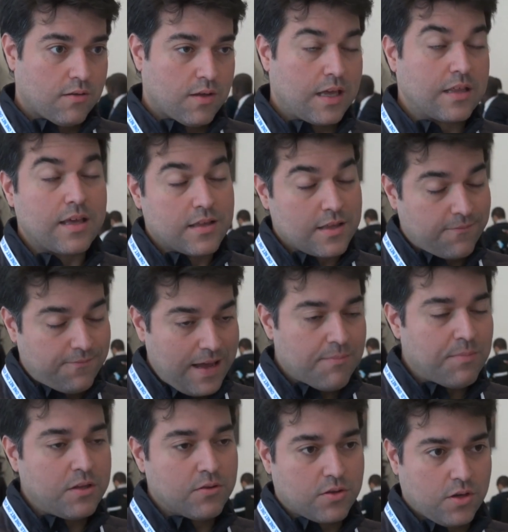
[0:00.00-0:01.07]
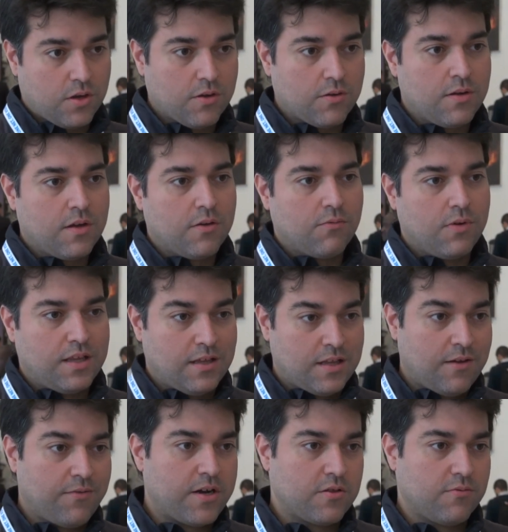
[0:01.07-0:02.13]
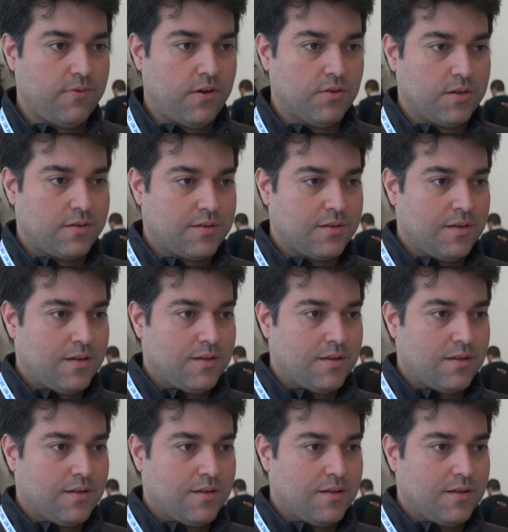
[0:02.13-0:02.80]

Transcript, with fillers: it's, it's a five-minute talk with an average voter.